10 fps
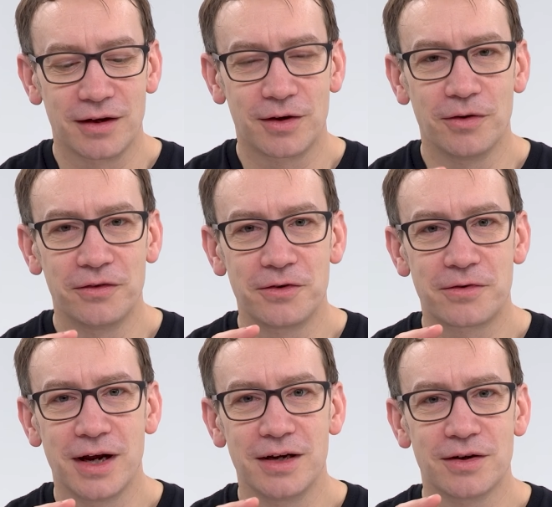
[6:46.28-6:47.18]

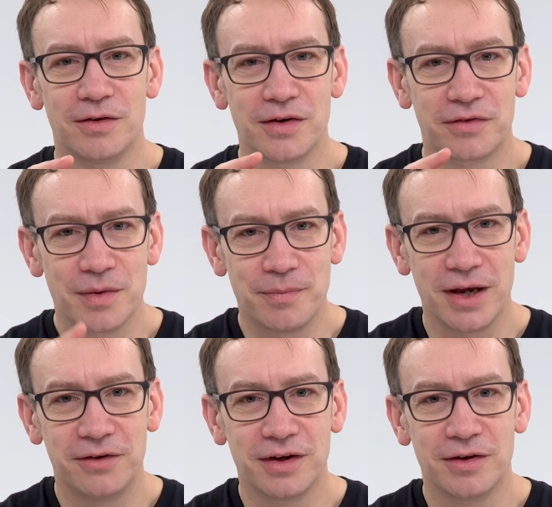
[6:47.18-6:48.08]
Concentrate on just the
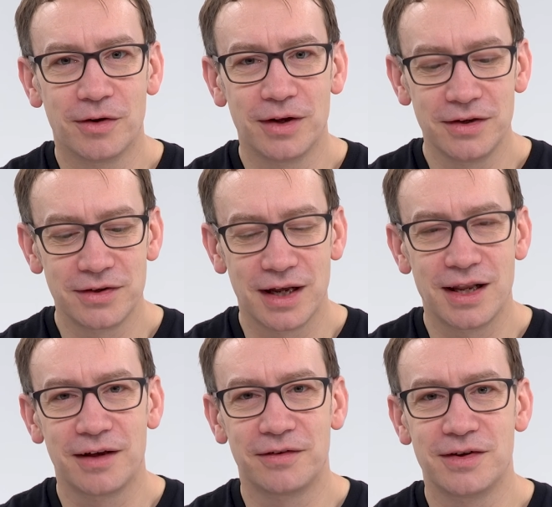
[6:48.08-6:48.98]
basic knowledge,
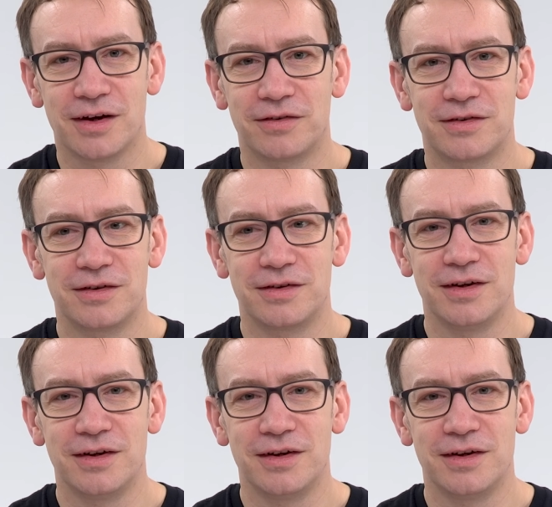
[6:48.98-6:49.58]
and that's just,